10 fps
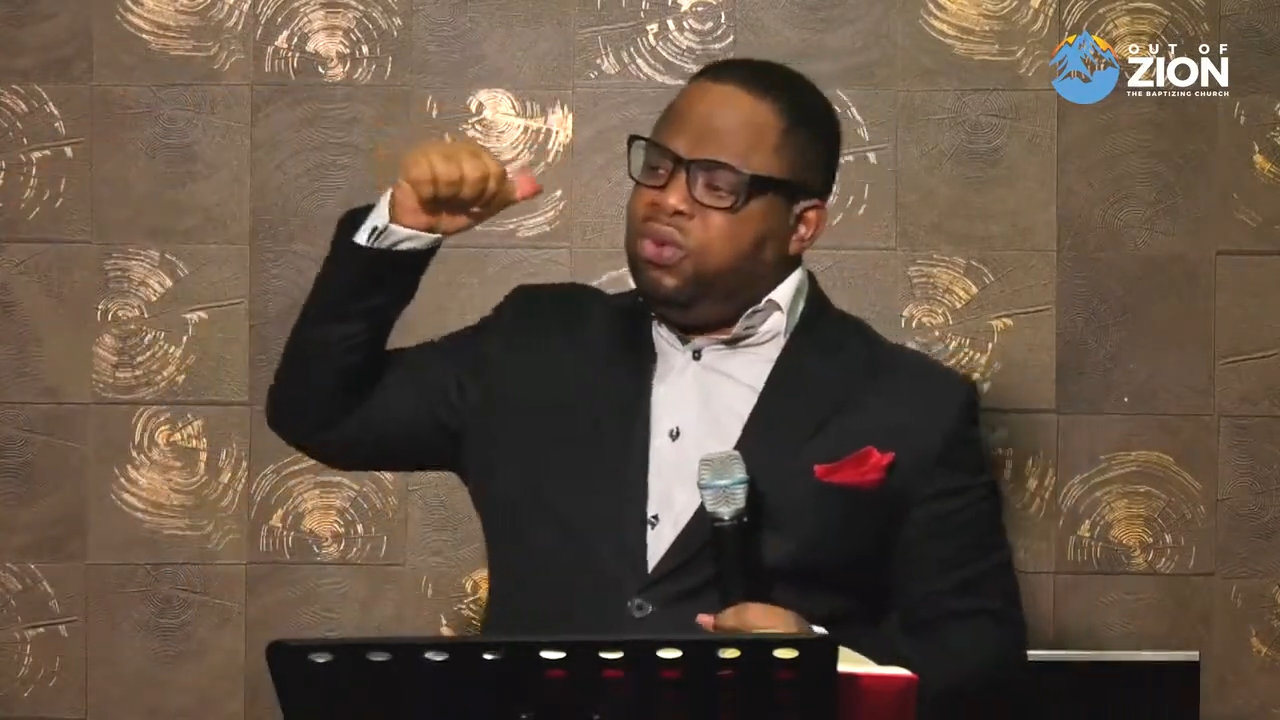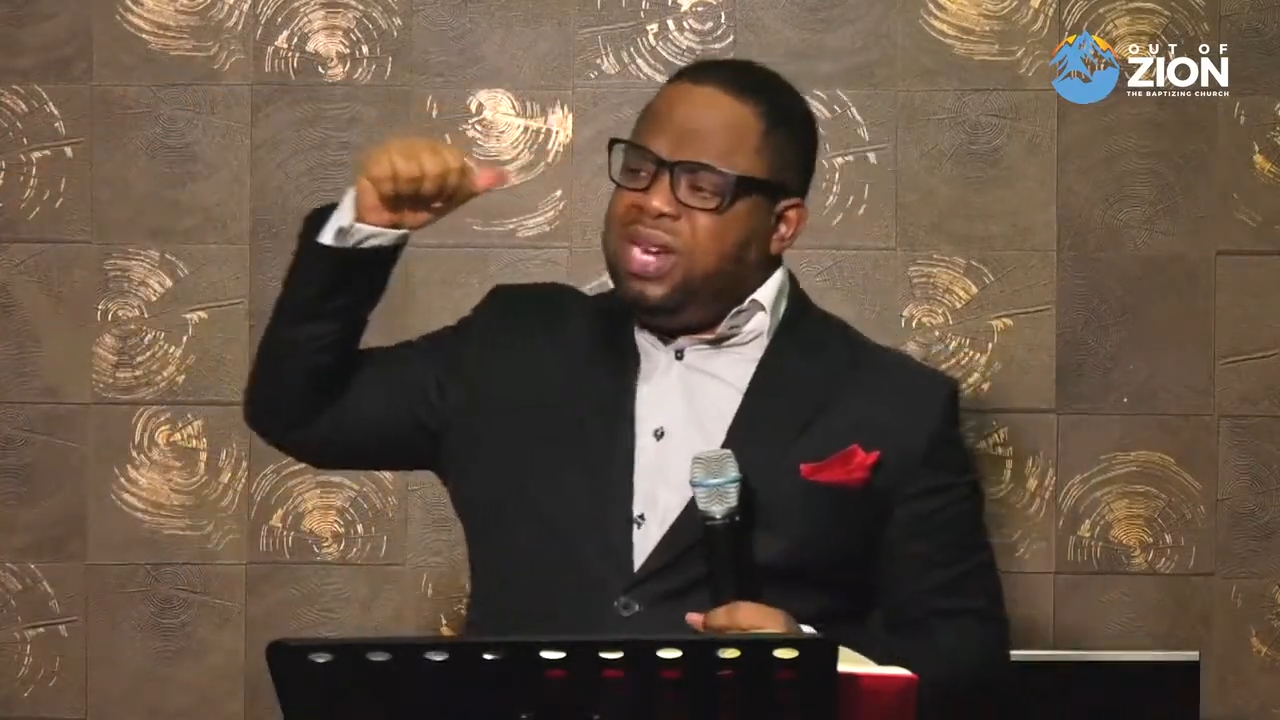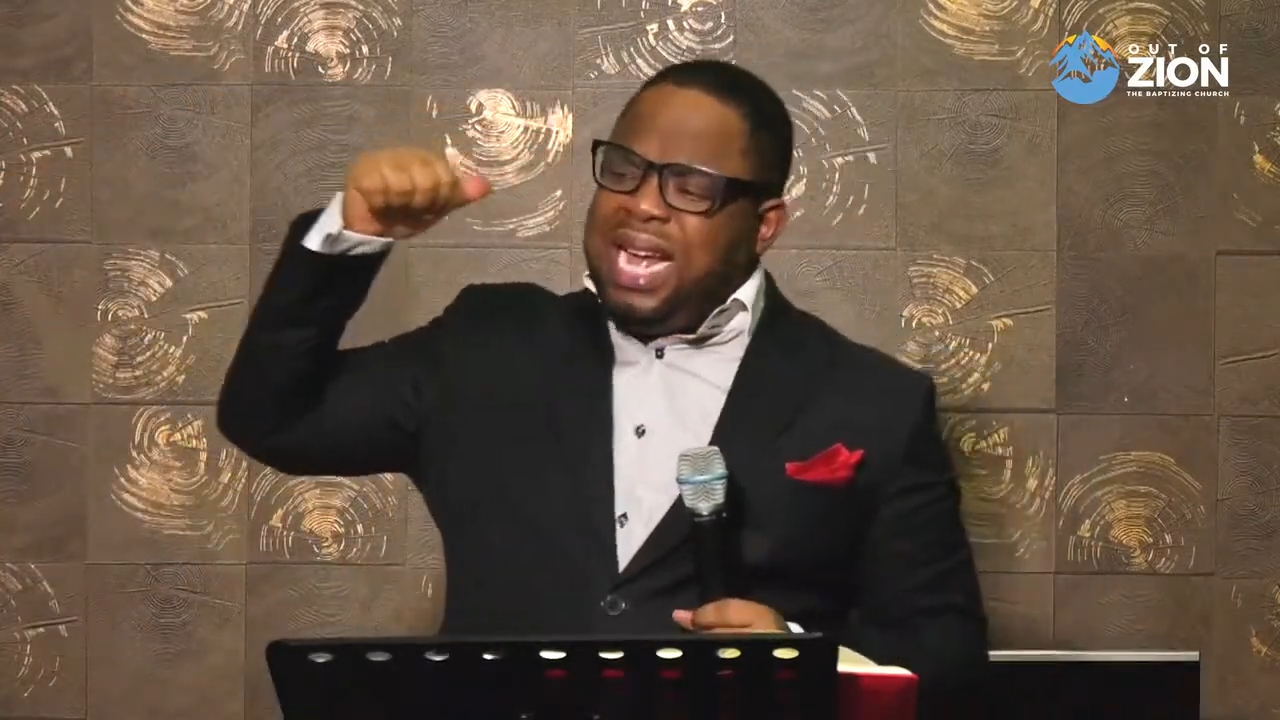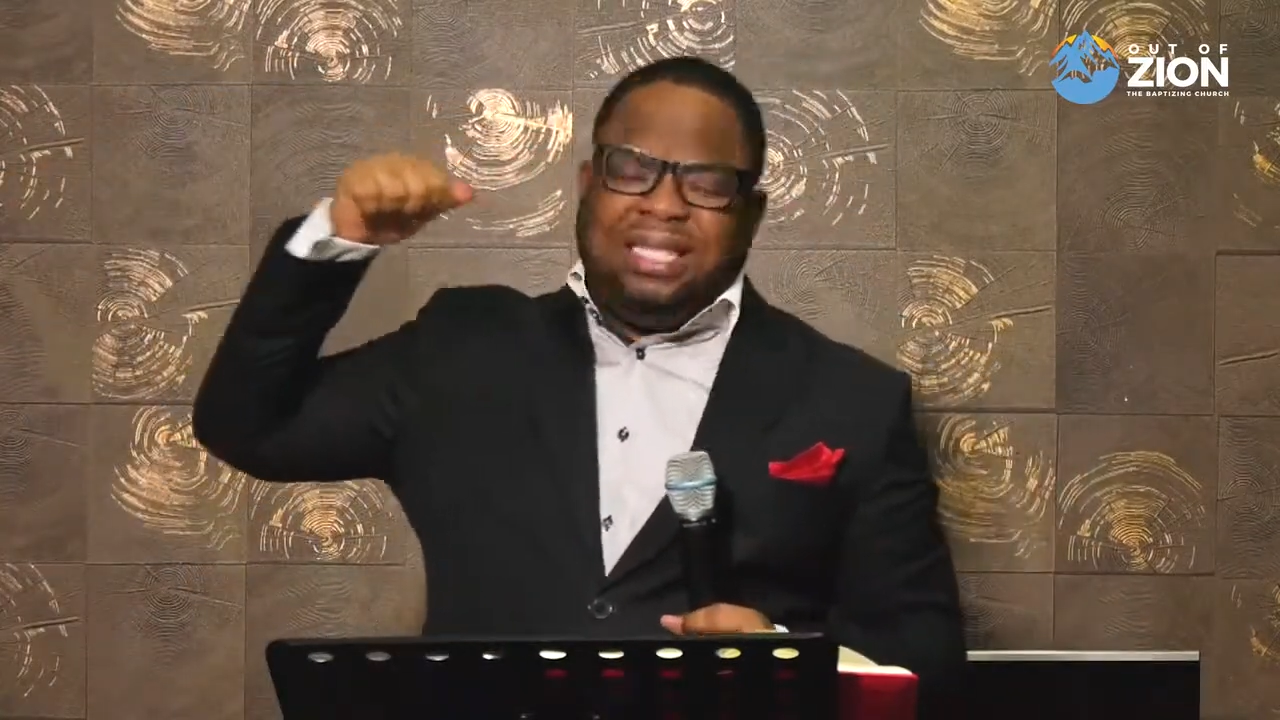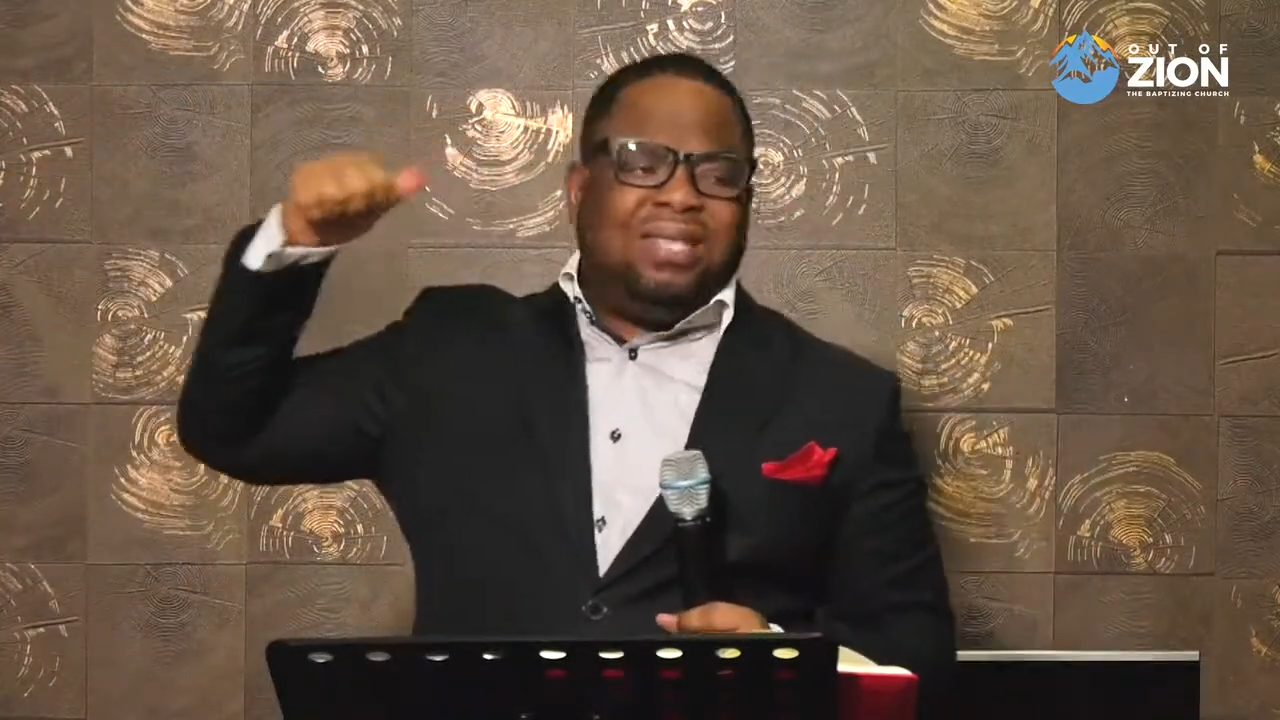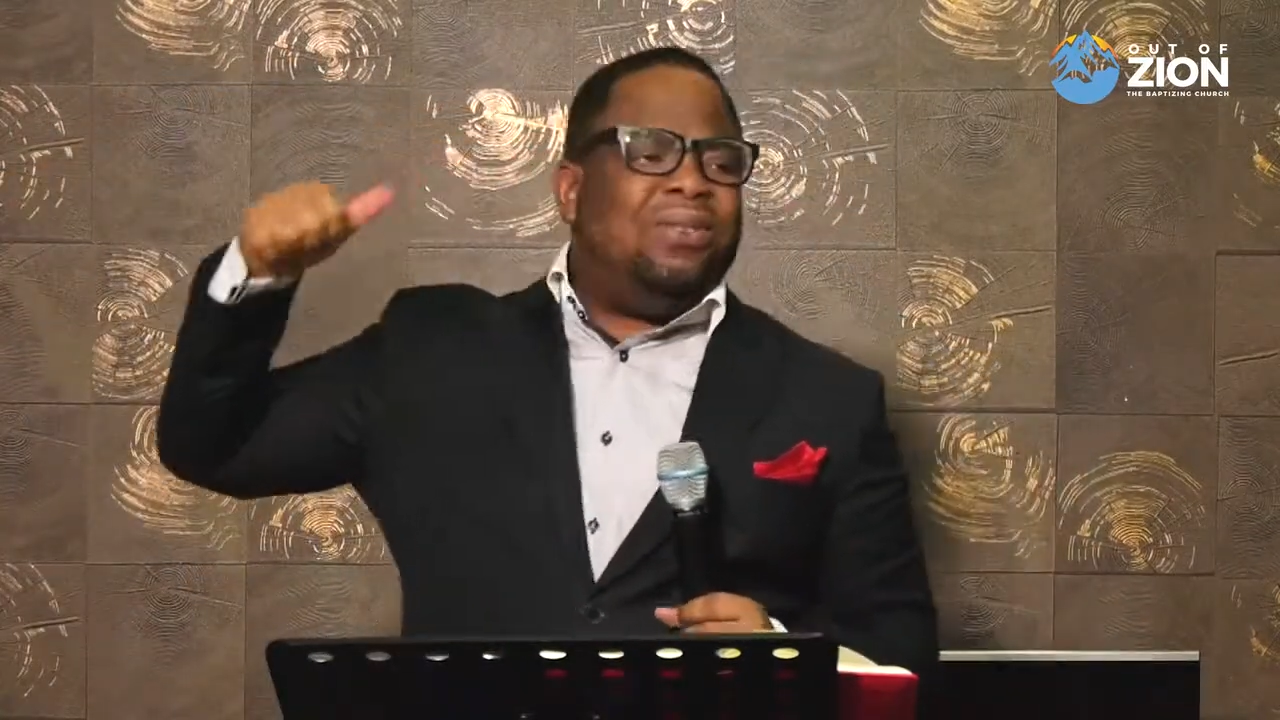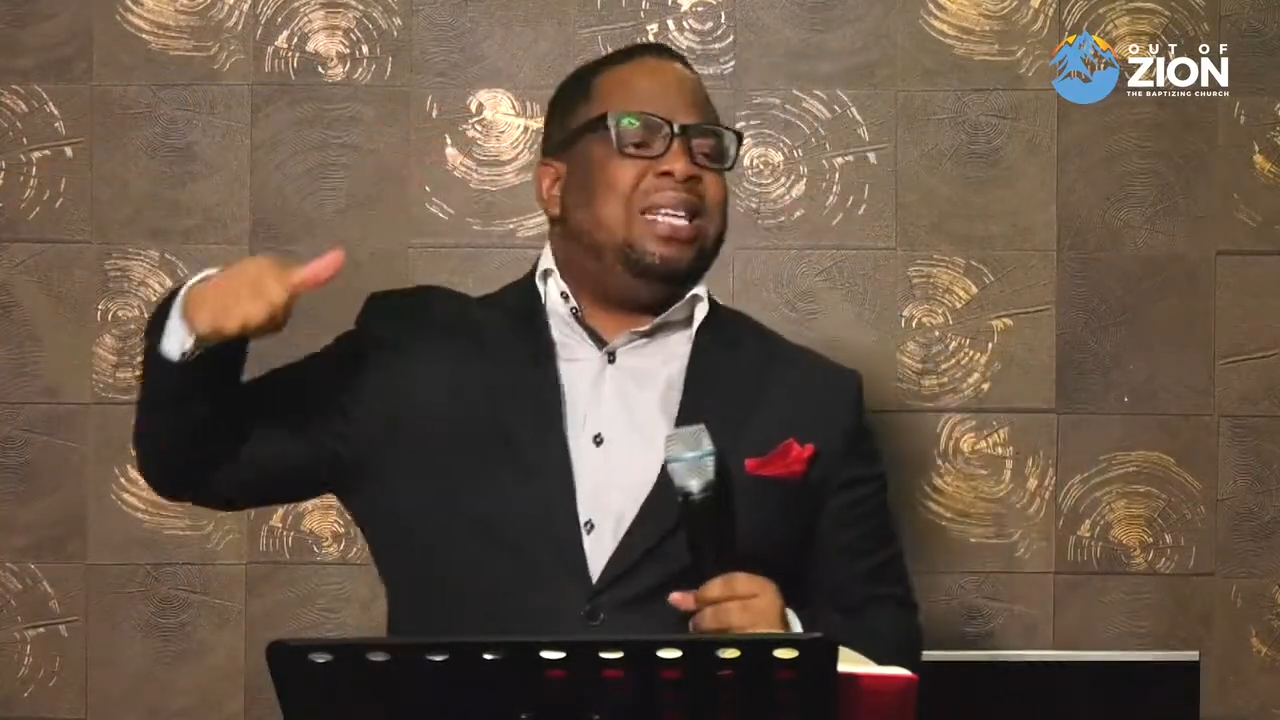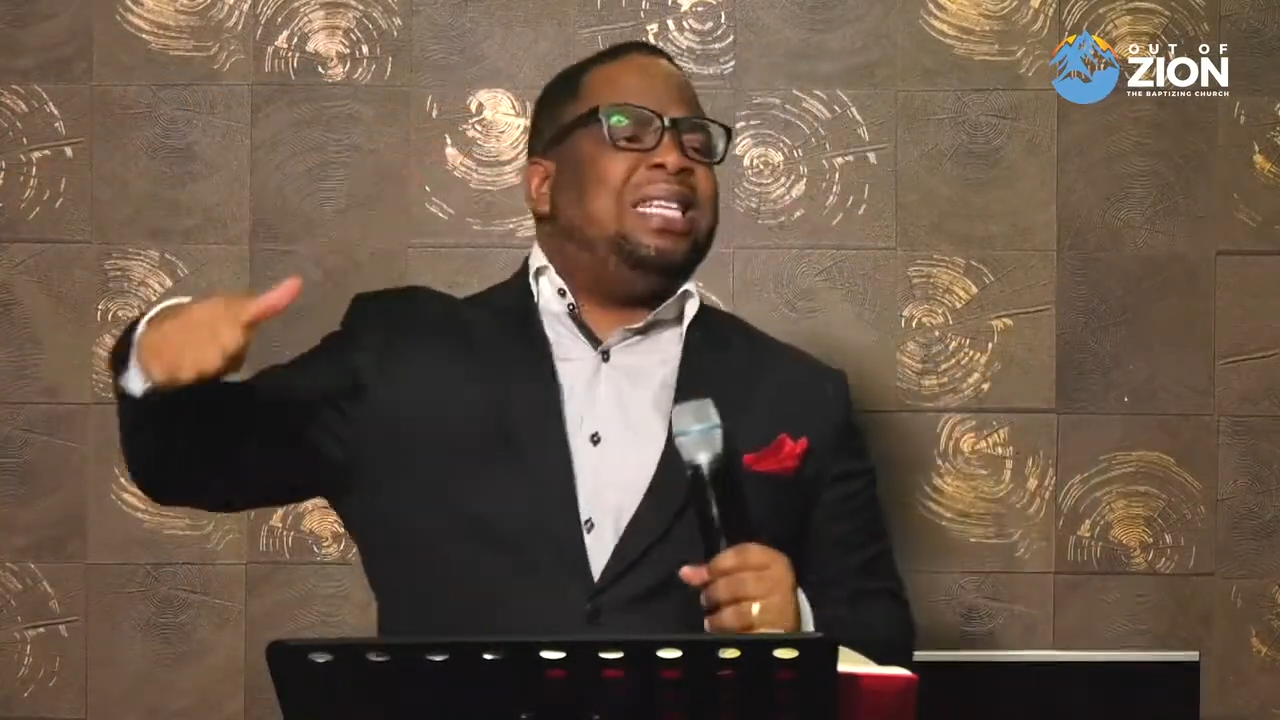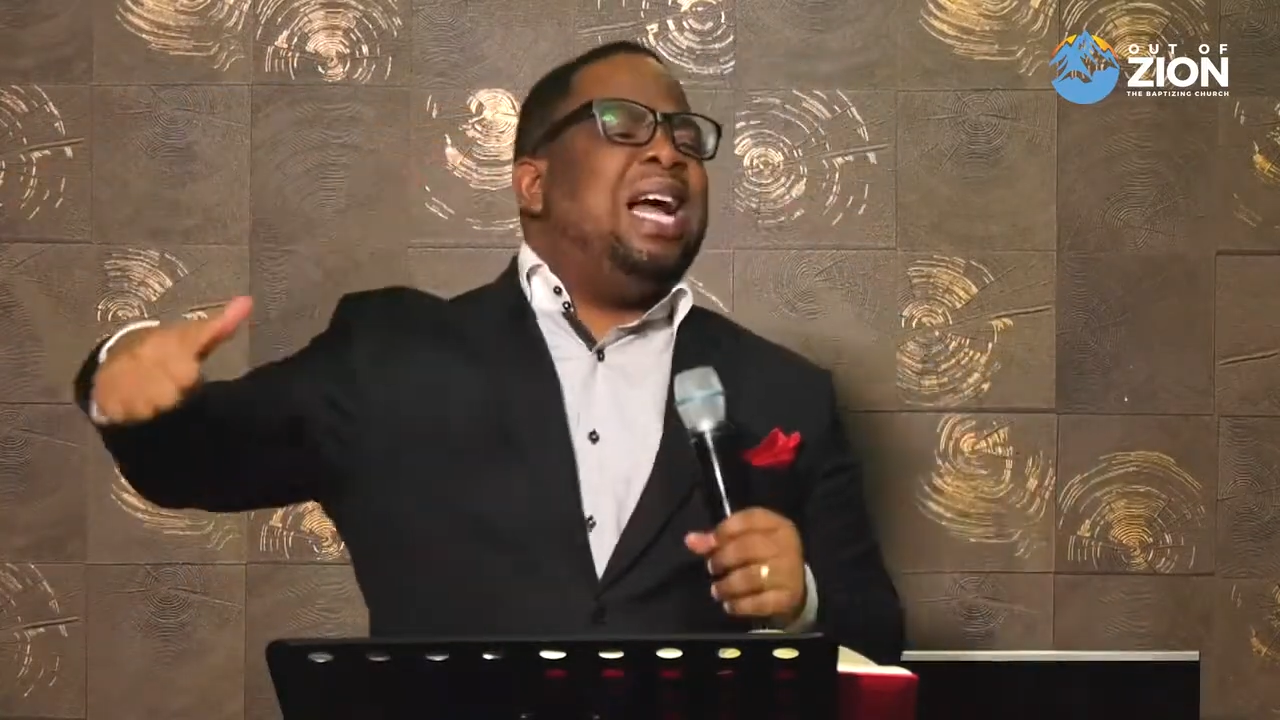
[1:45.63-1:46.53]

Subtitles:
Nazareth,